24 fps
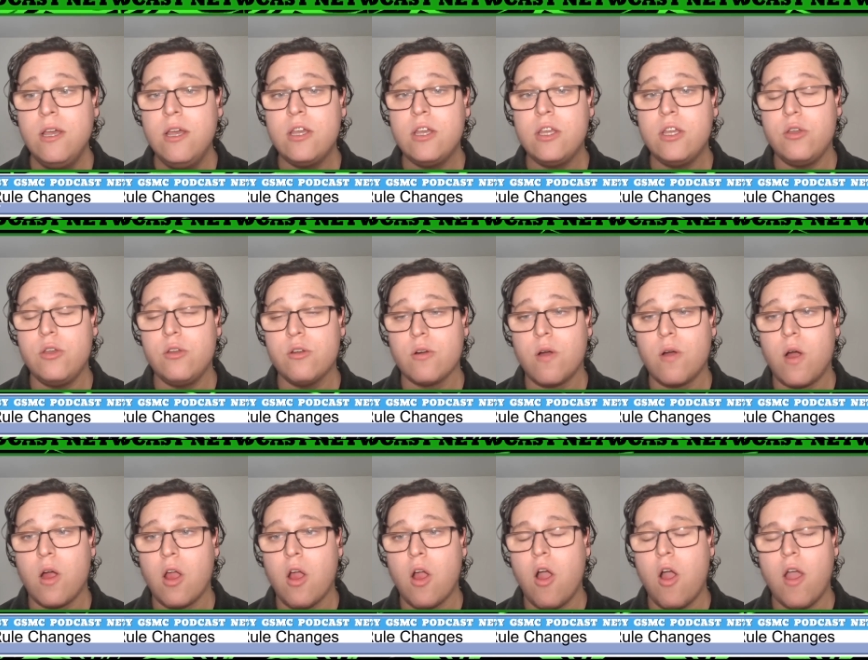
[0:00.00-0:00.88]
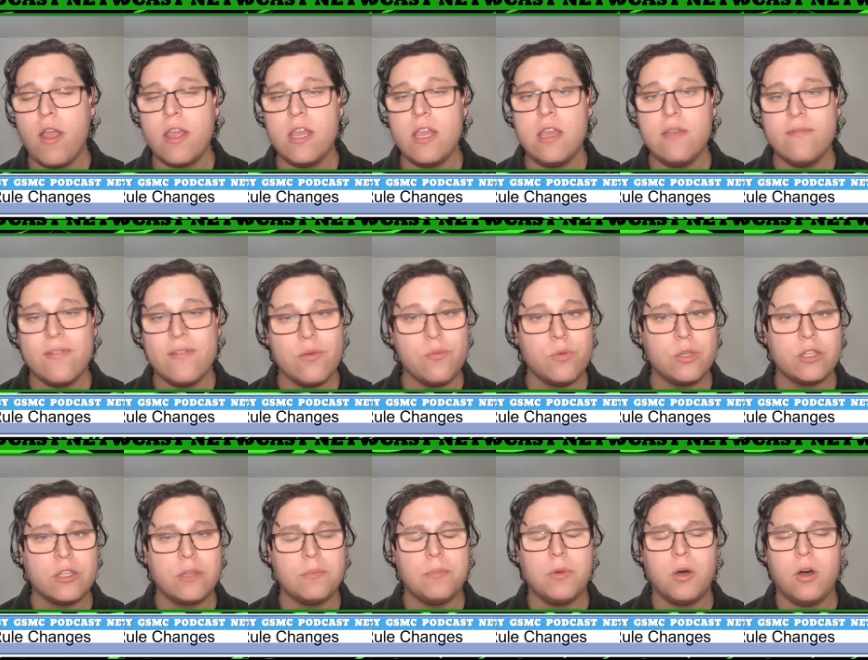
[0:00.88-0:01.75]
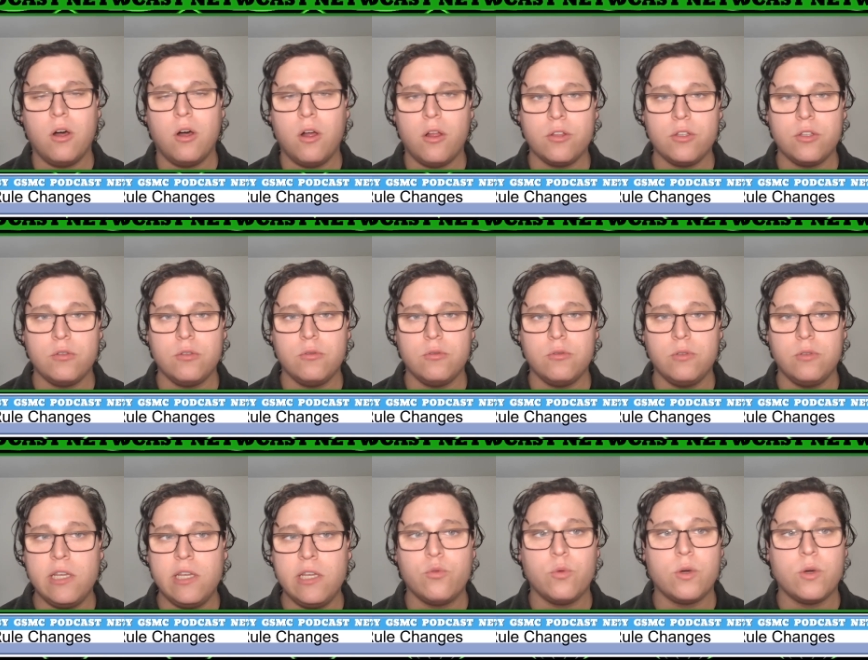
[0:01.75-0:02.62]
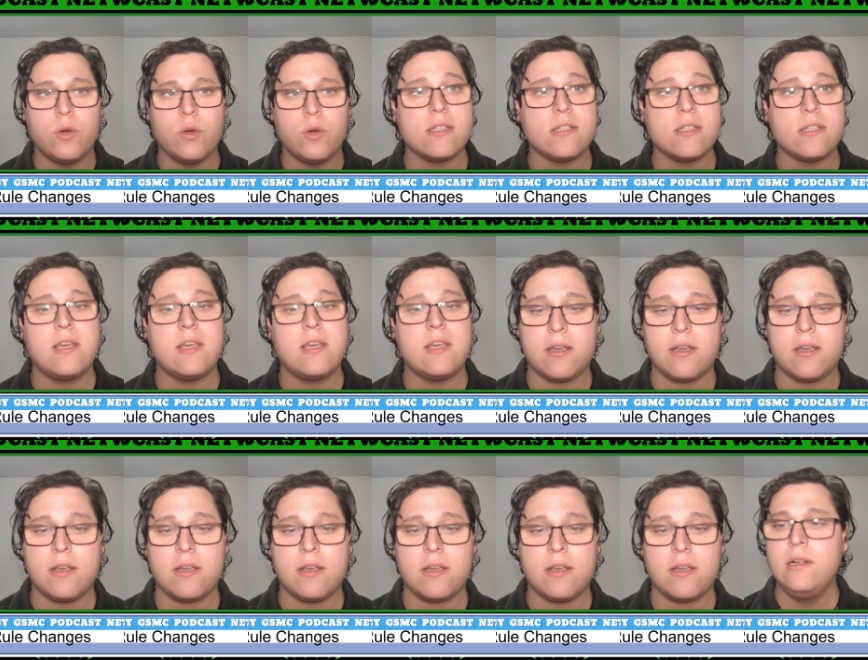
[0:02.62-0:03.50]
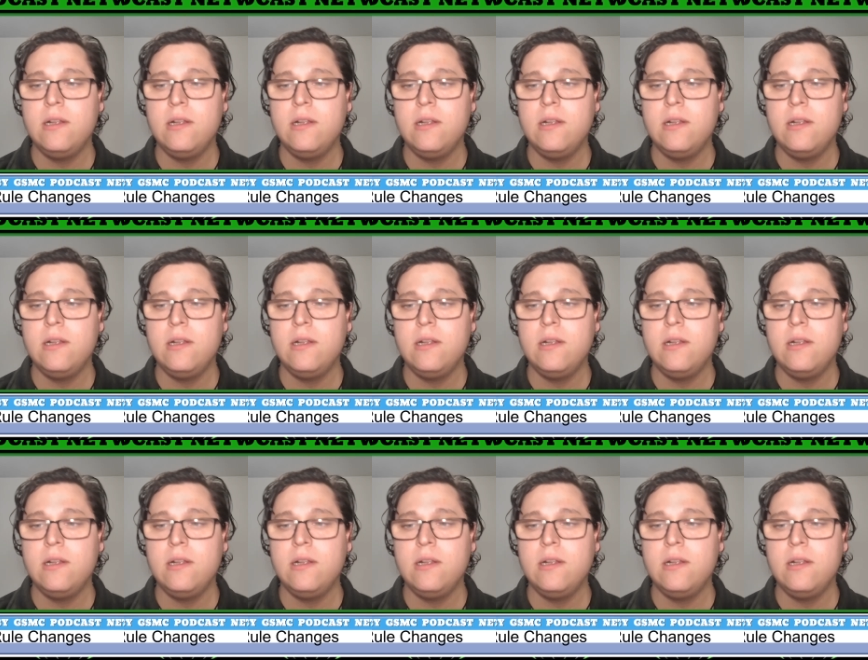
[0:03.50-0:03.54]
You are even with the ball, you leave once it's kicked.